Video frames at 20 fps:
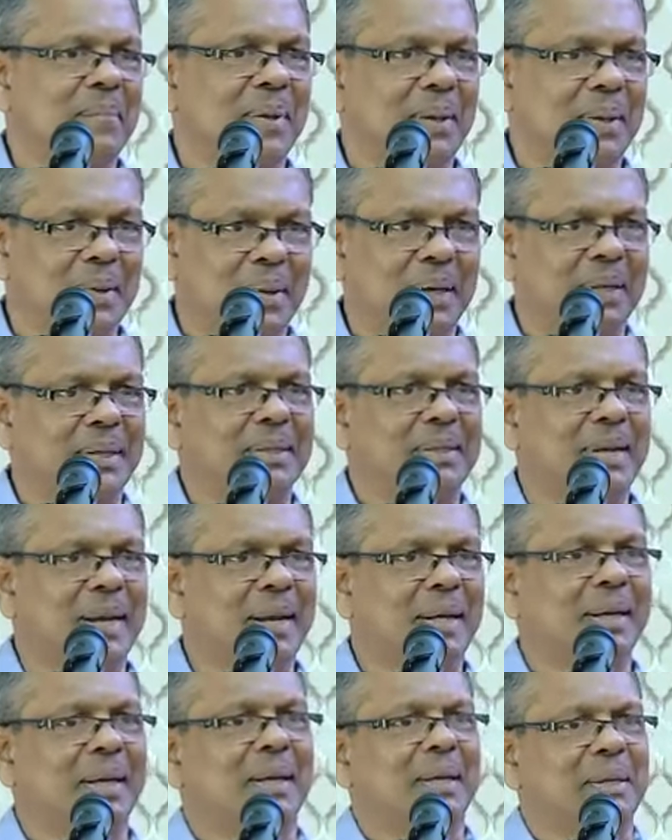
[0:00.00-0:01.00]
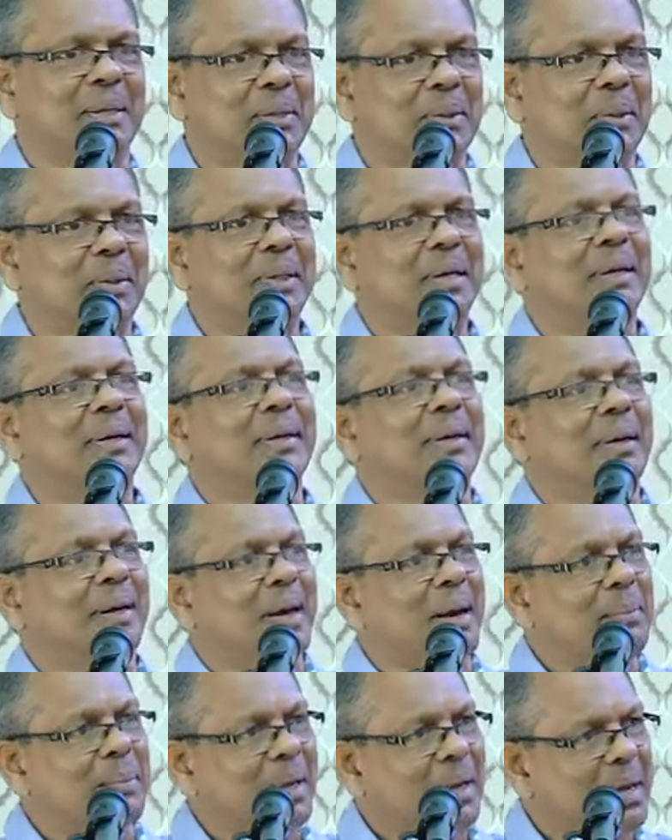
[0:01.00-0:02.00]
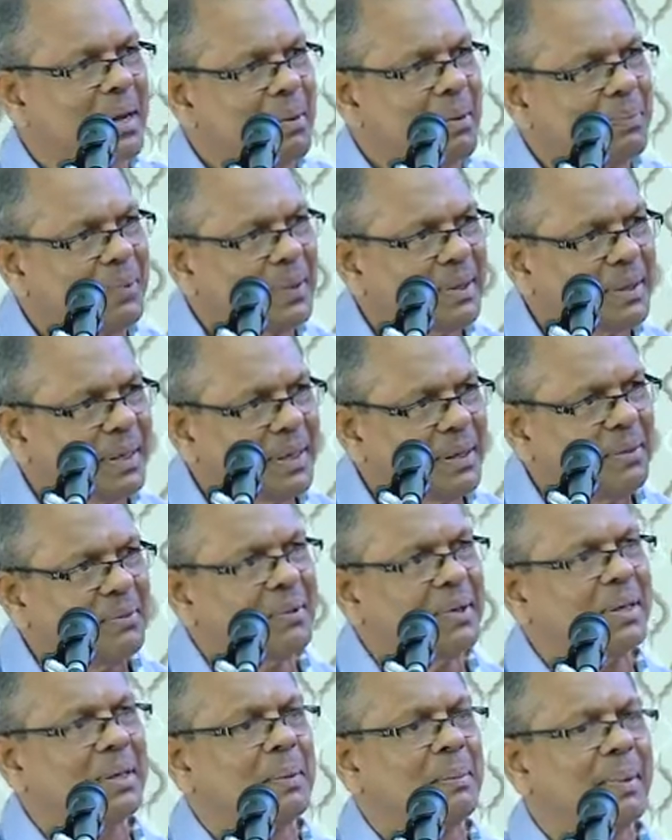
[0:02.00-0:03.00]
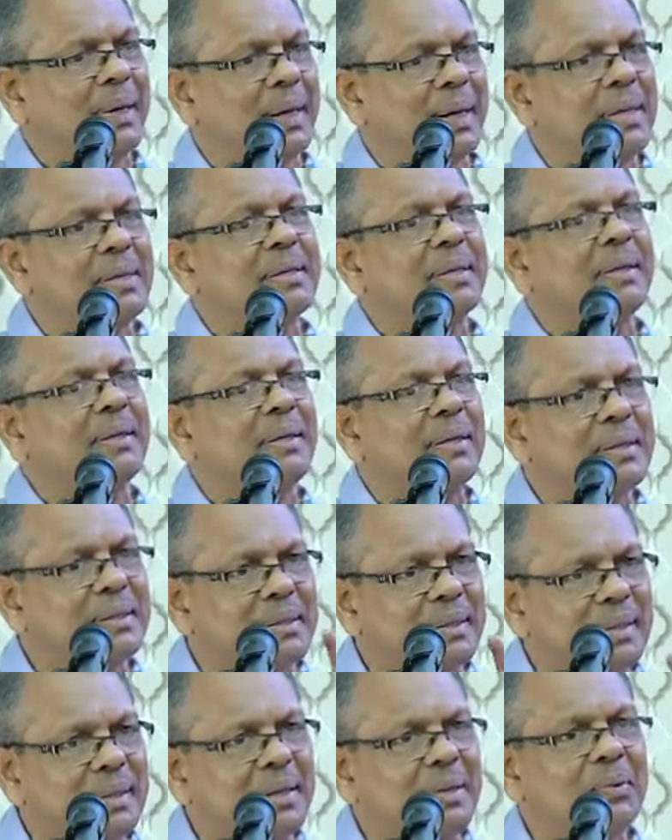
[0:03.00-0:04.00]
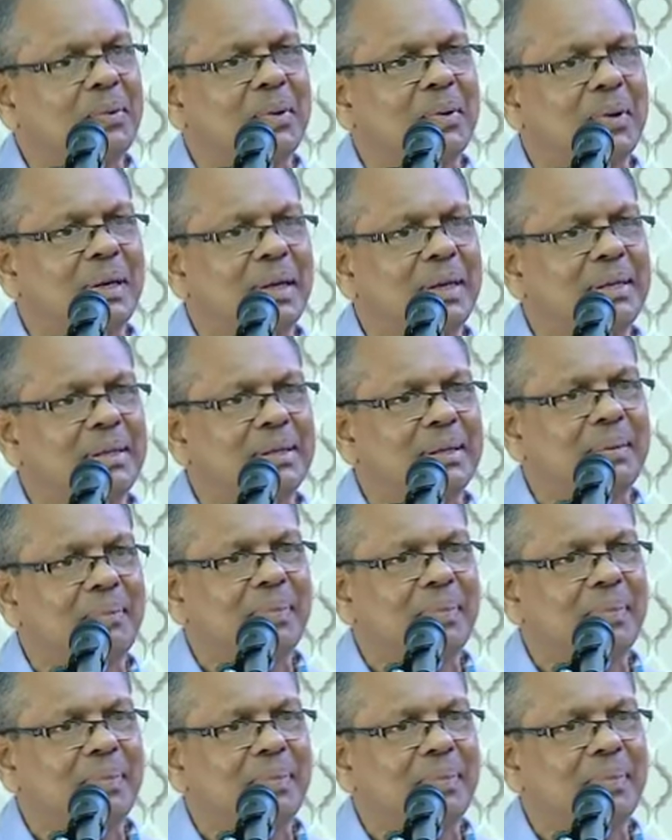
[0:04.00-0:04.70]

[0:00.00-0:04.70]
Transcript: You understand? So the coming up with the new interpretation is a new knowledge.